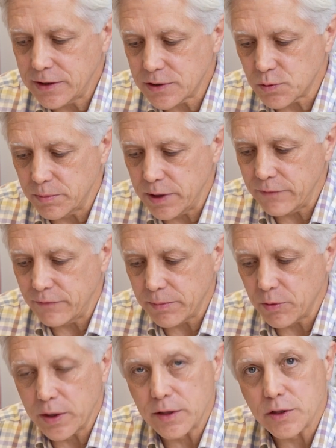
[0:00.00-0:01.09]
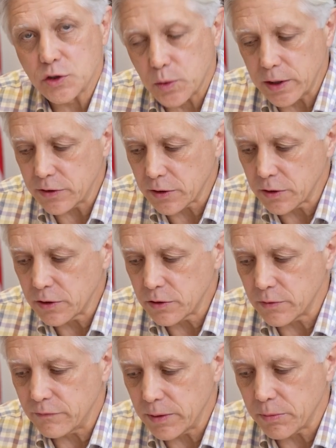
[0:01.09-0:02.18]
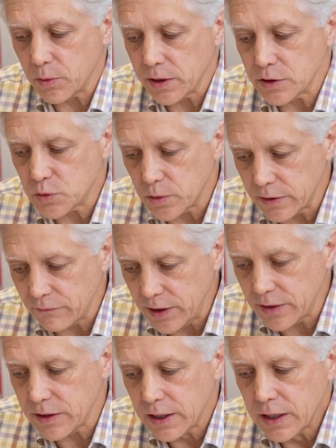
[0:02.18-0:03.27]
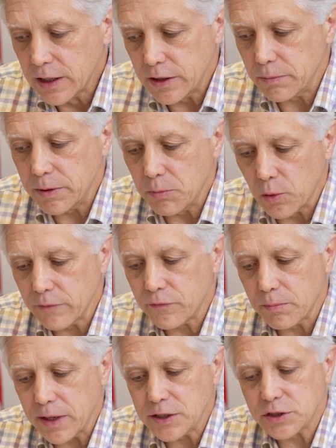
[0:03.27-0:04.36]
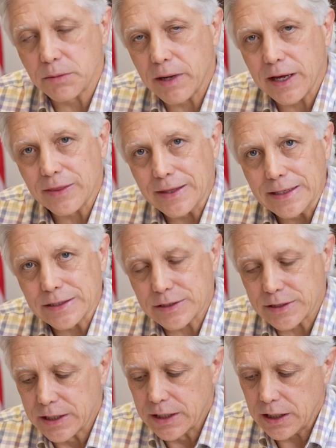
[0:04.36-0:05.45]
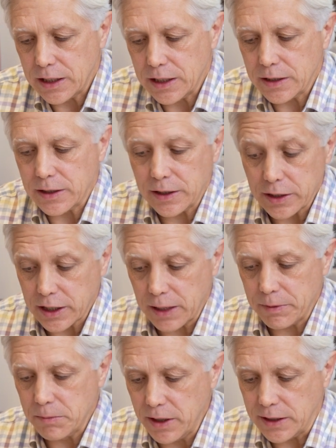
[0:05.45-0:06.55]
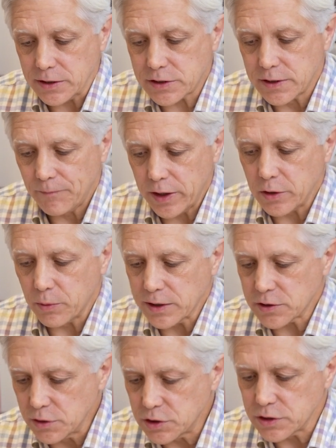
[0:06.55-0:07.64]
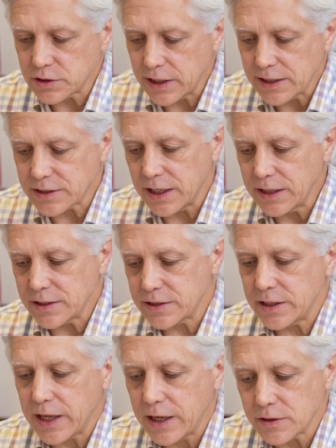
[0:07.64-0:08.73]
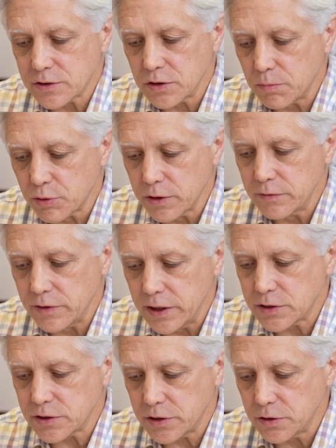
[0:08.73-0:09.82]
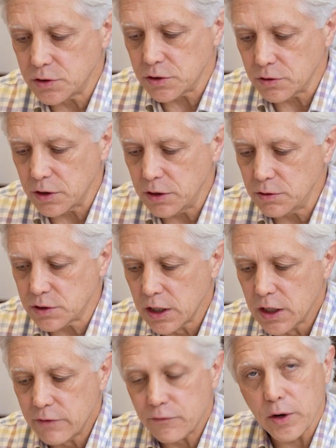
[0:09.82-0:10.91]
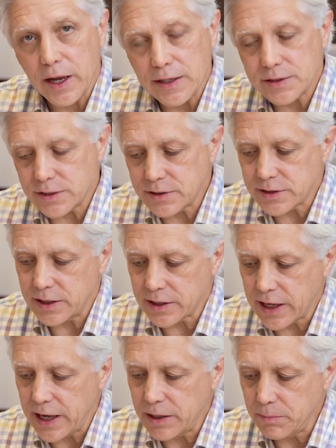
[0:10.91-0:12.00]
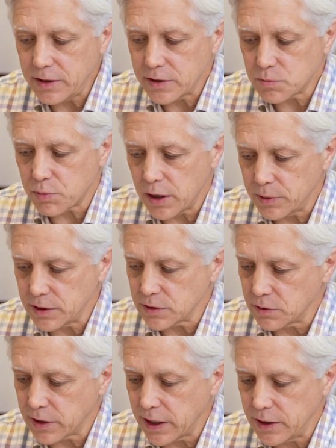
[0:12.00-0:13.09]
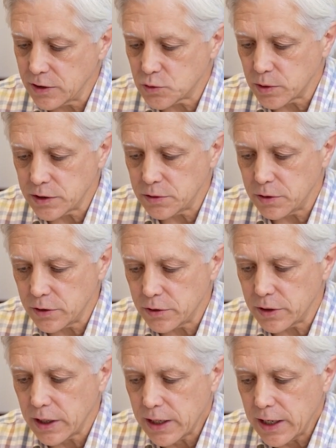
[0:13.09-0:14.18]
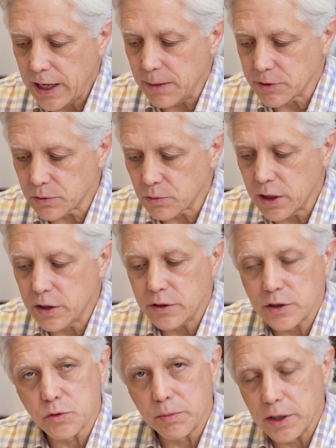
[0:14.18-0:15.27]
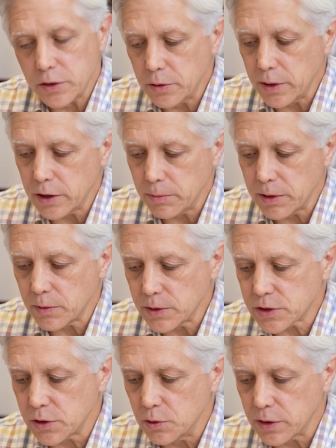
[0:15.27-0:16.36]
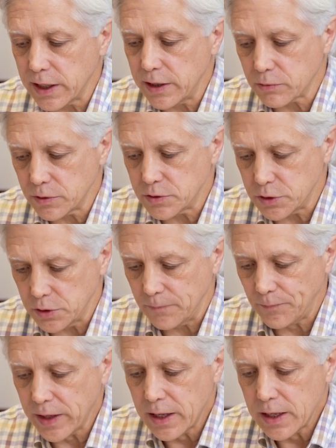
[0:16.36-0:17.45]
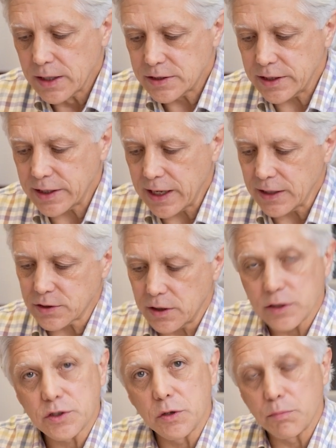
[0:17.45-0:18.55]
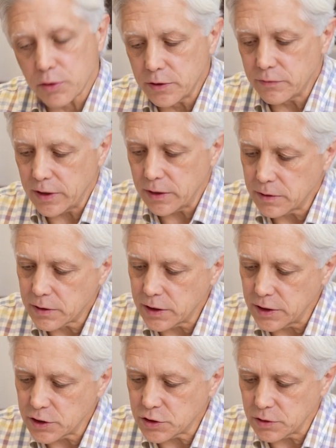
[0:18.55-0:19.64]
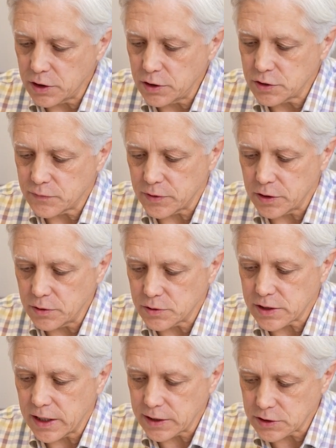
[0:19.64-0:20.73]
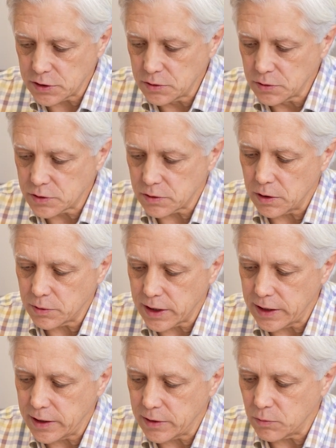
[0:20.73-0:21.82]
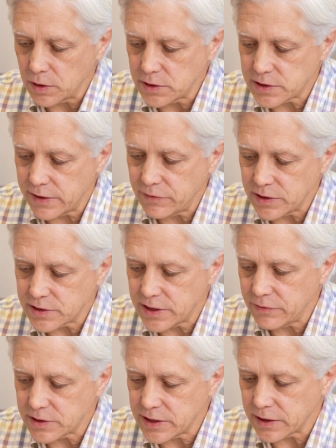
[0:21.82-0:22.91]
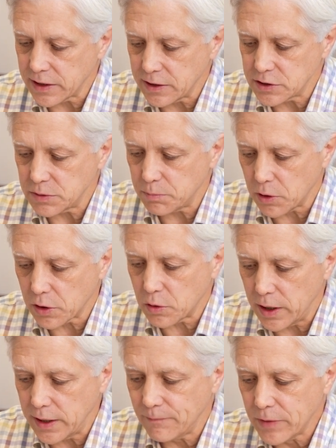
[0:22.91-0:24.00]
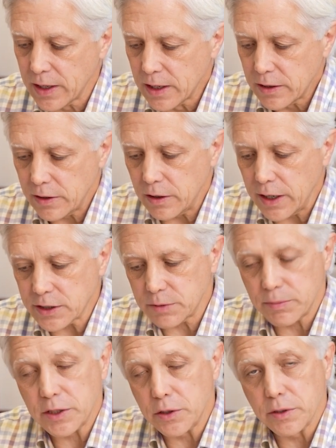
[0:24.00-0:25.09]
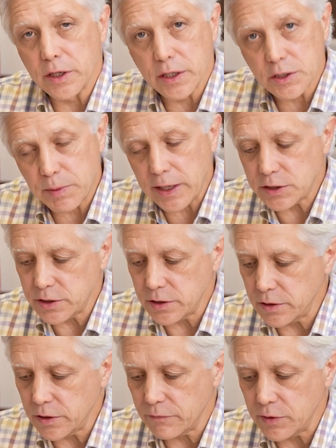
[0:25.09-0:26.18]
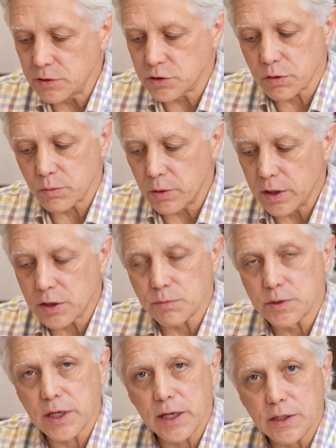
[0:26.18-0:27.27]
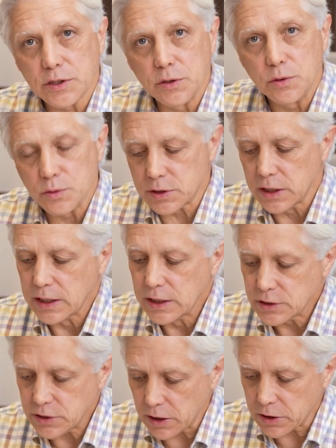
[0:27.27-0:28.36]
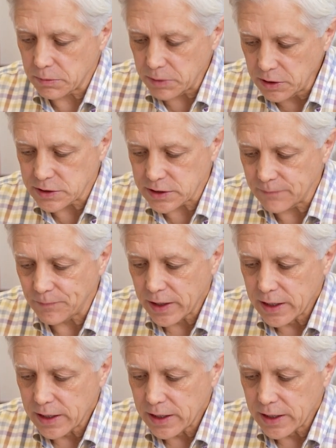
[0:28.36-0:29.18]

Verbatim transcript: This will be February the 23rd through February the 25th. There'll be more information about this uh, in the coming months. Under resolutions last night, the City Council approved an institutional use for ACC Academy. This property is located at 2200 Hamilton Road. This will be a new elementary school K through 2. City Council also approved the conditional use for the new Sonic Tools located at 177 Technology Parkway. They'll actually be doing an expansion in the near future and we welcome Sonic Tools to our community.